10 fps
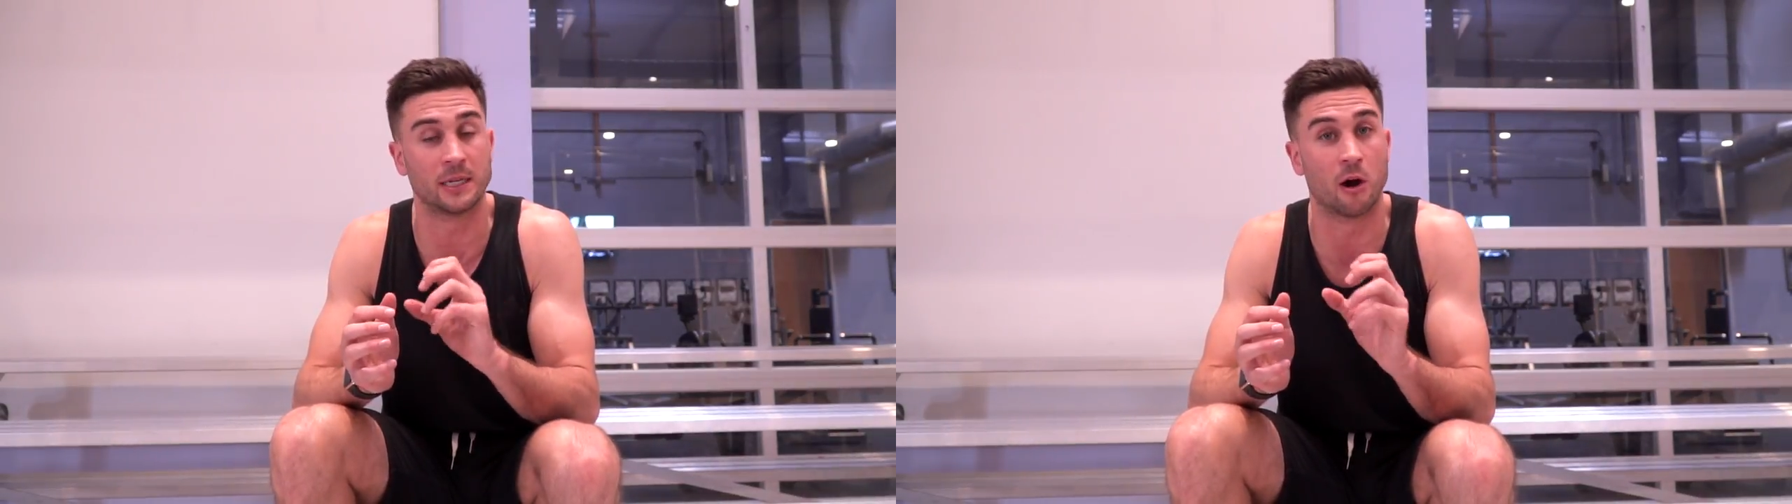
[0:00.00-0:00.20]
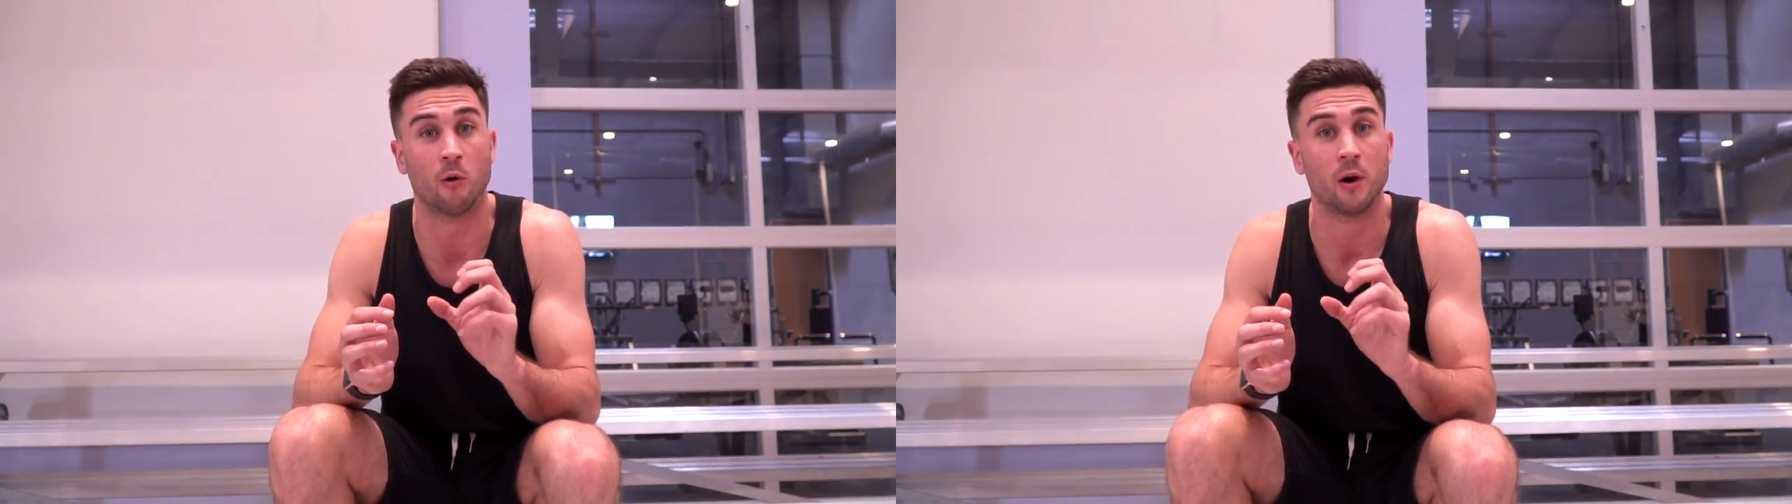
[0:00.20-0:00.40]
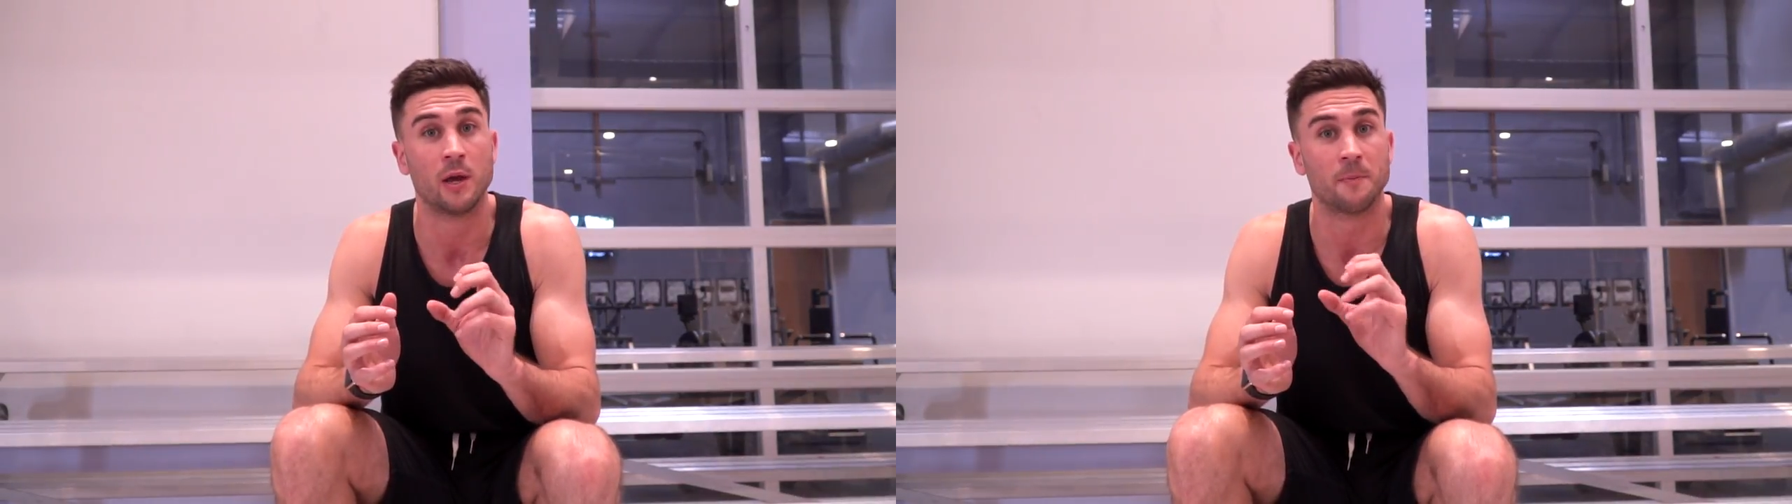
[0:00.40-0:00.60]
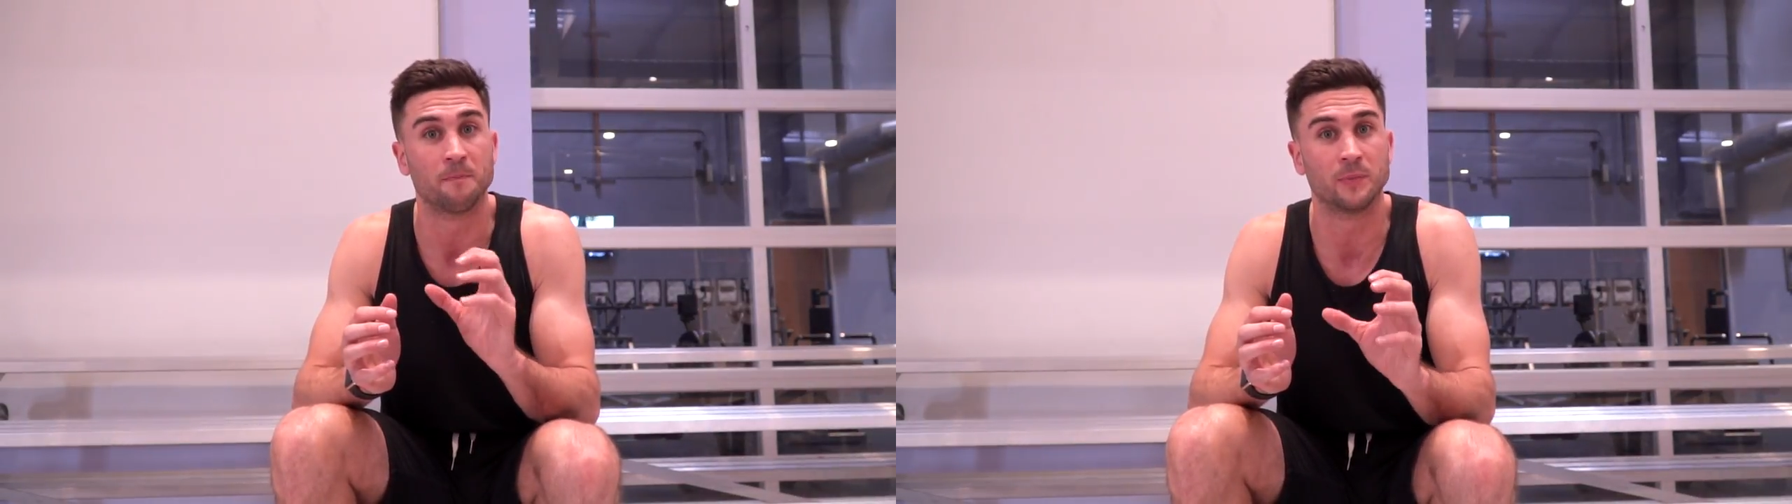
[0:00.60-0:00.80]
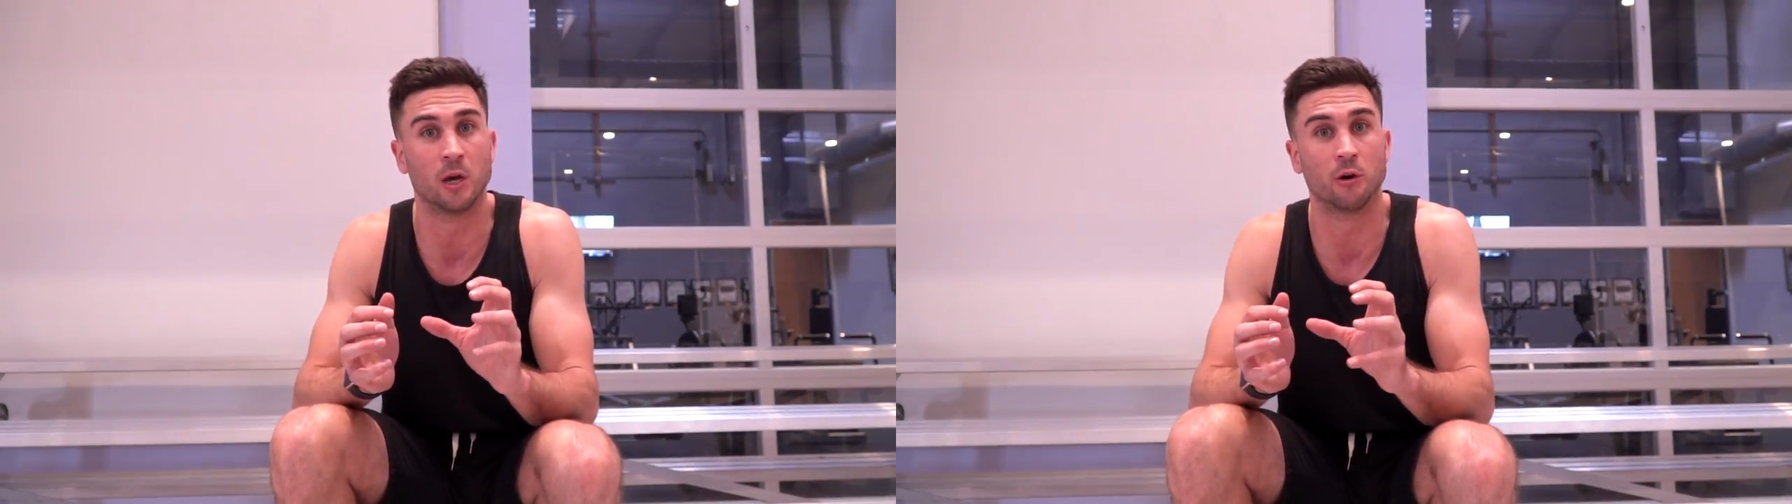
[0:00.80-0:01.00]
Now,
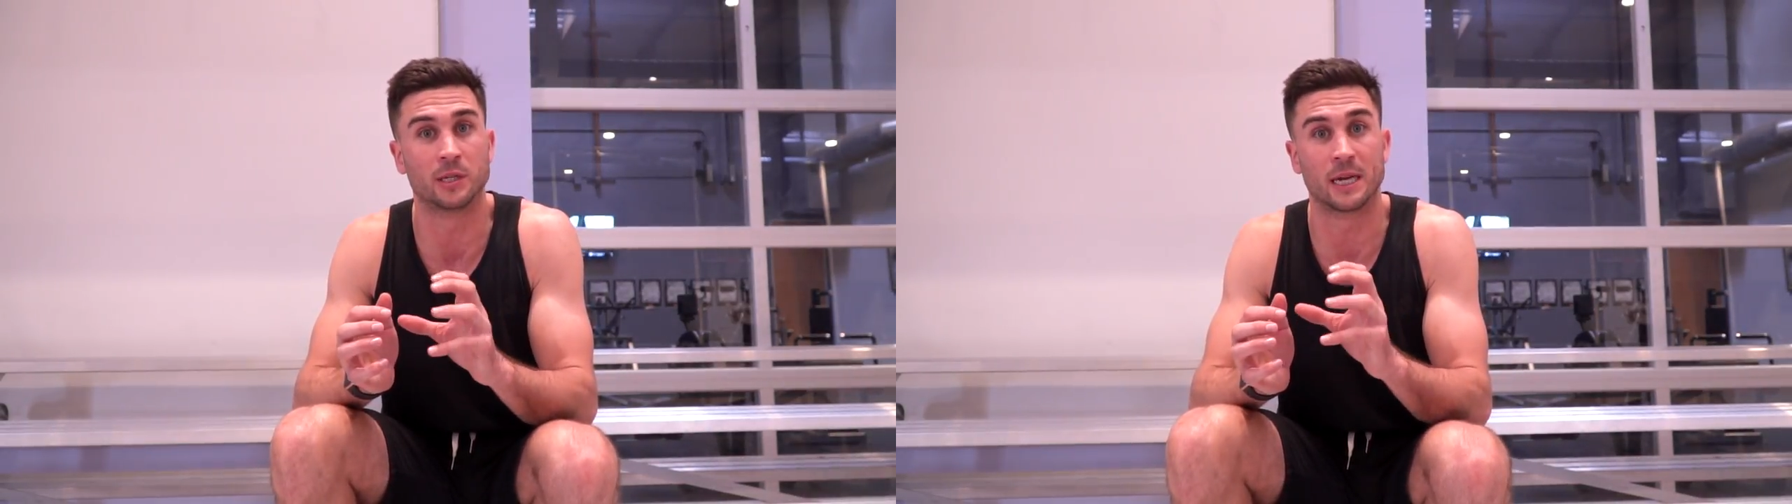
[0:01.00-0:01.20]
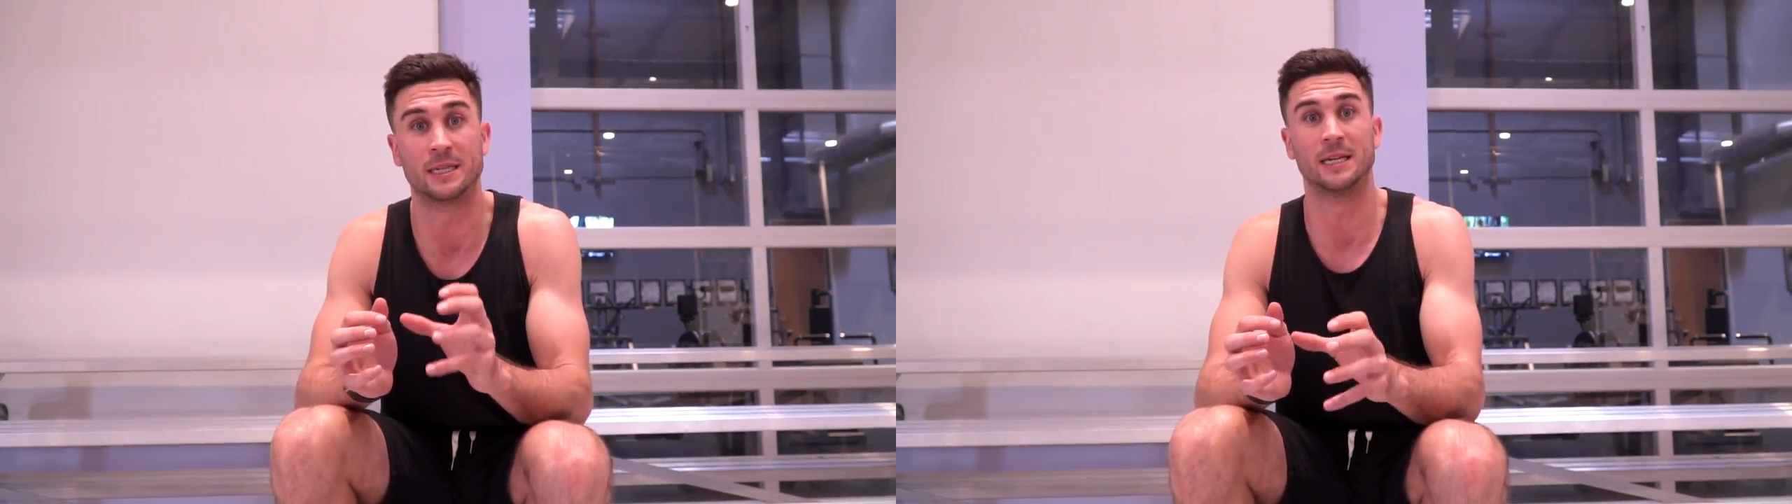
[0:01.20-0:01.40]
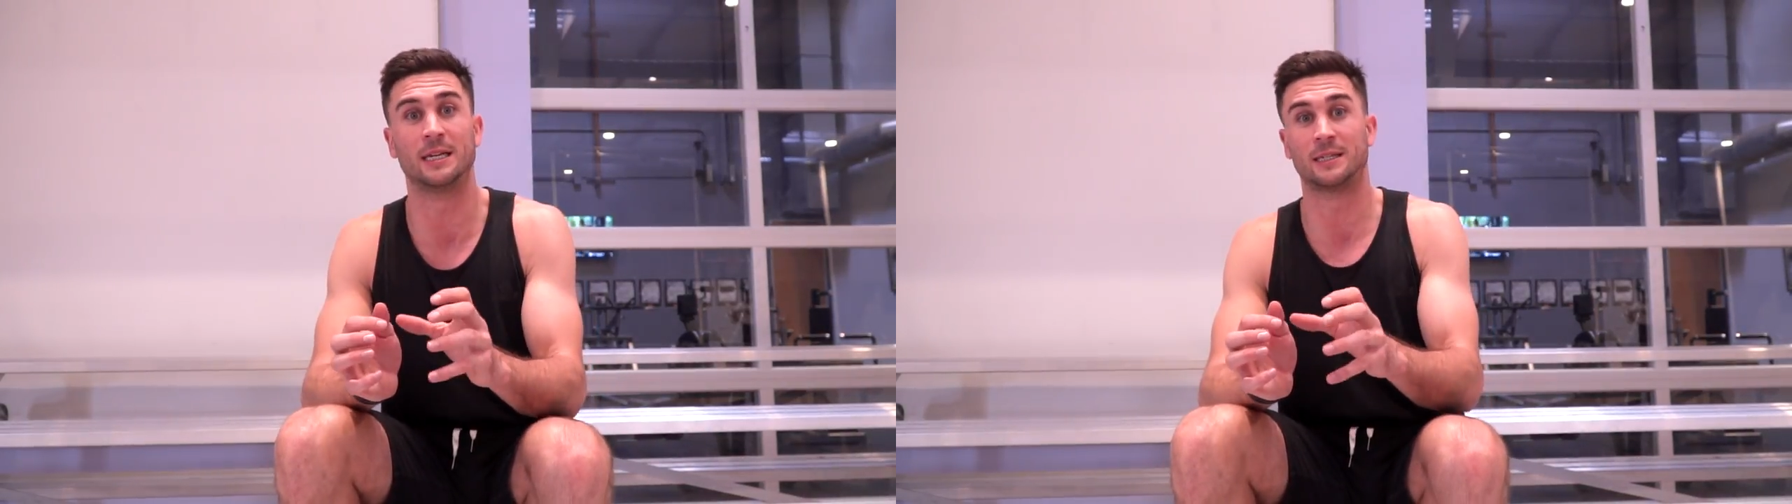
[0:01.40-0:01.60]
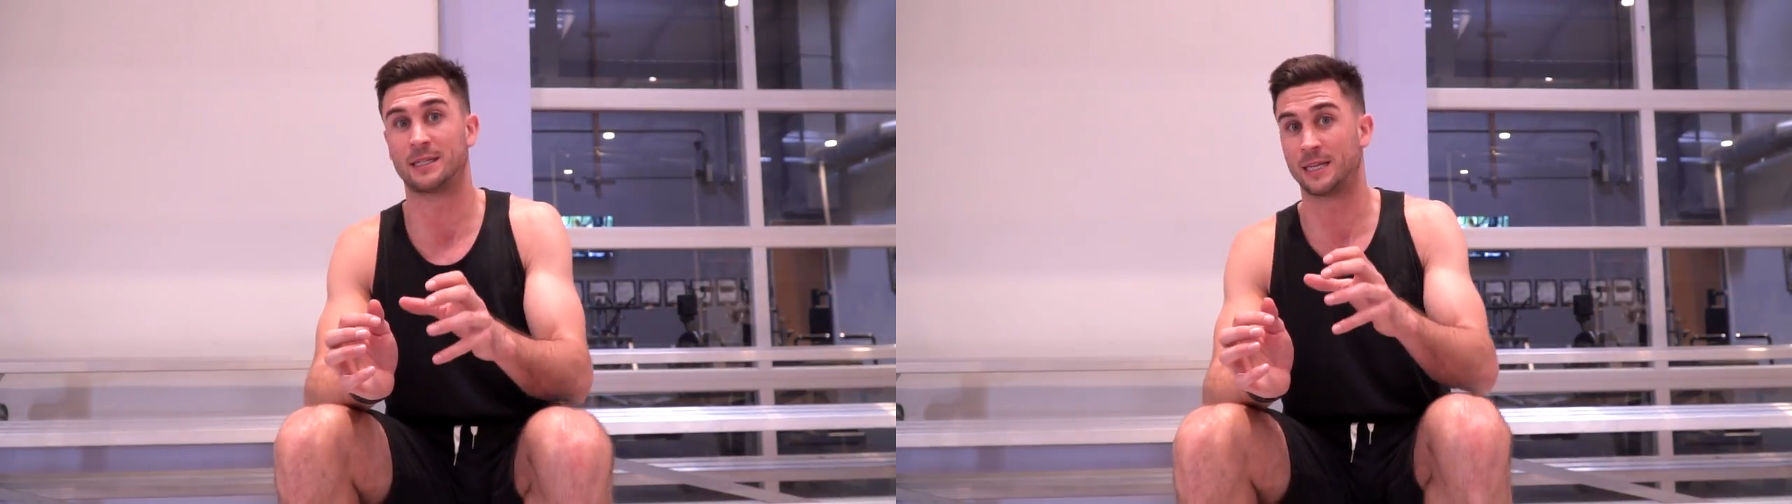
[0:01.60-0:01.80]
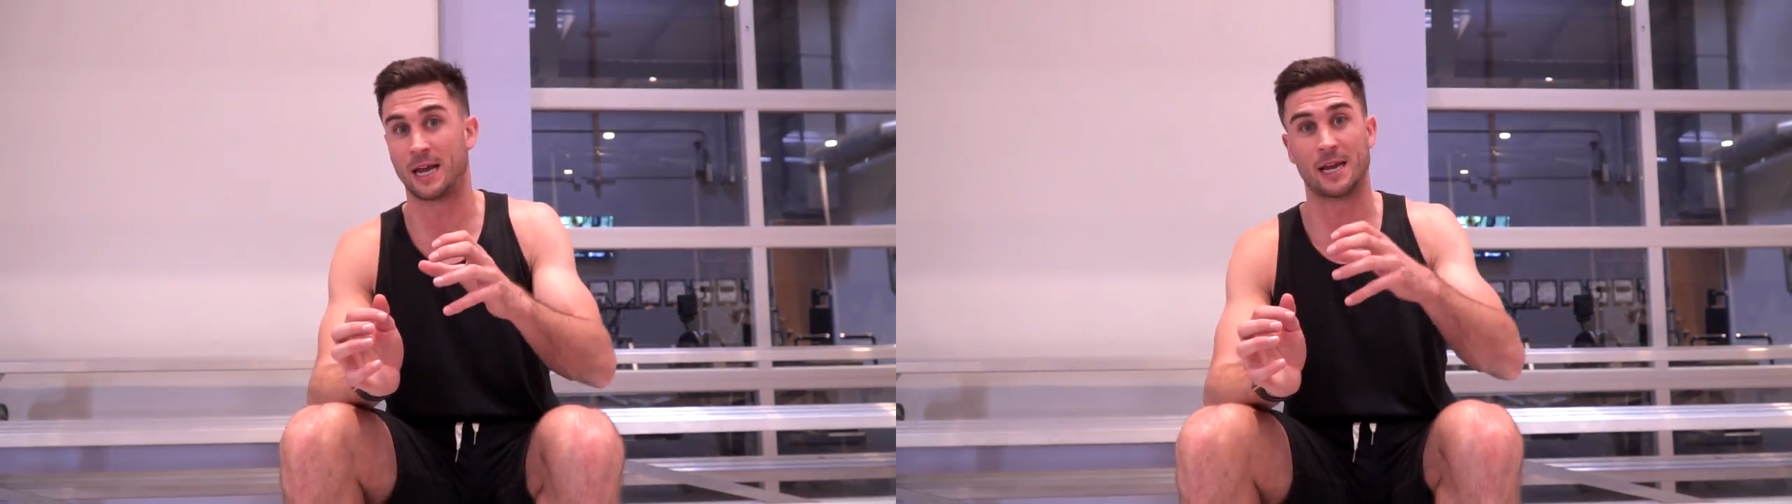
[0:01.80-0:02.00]
notice I didn't
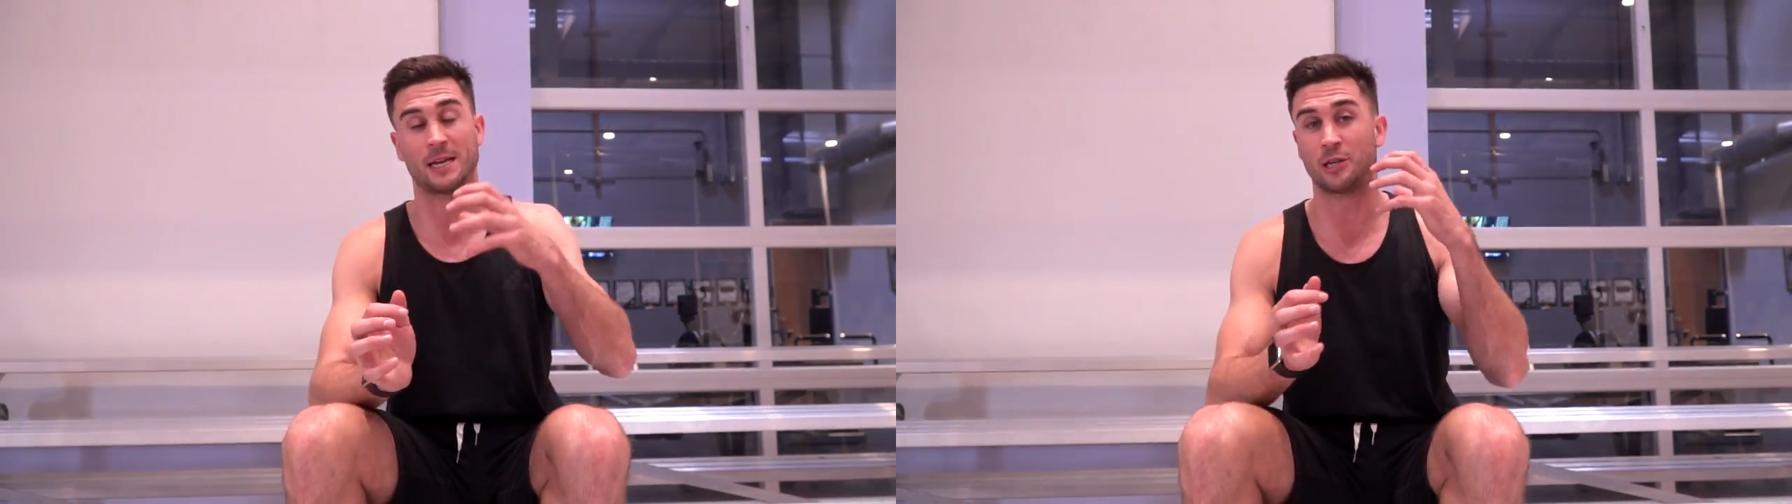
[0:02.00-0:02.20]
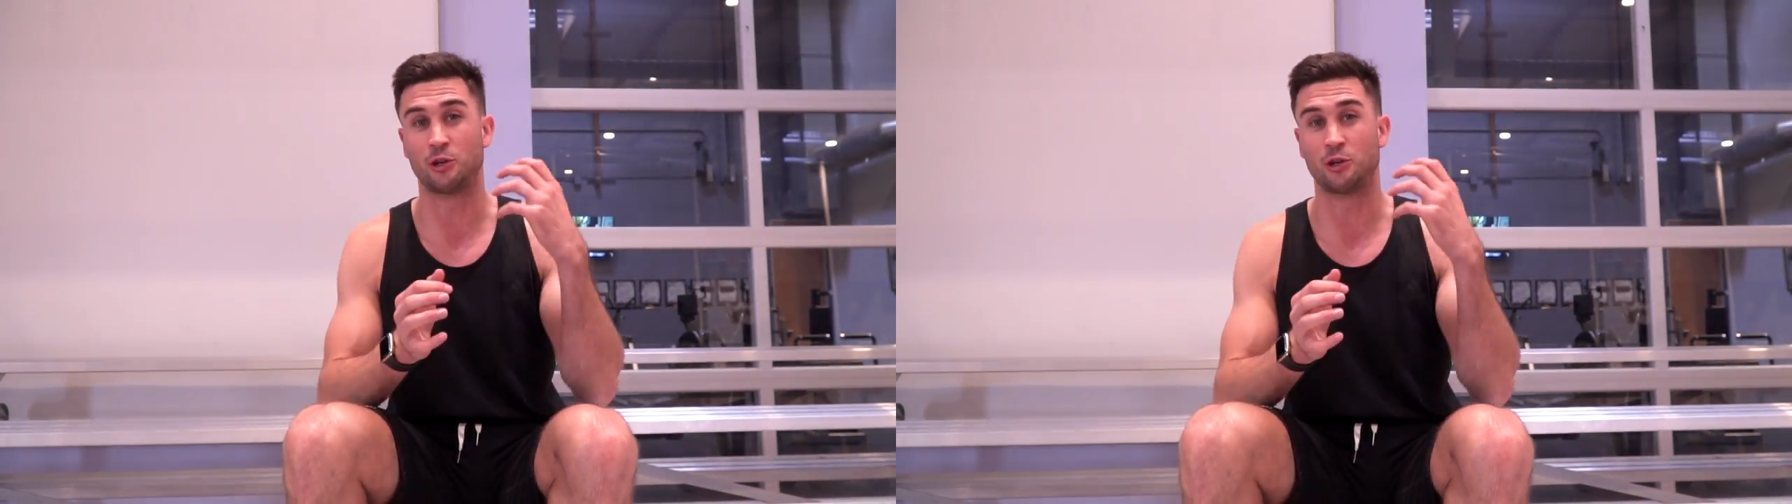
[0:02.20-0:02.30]
say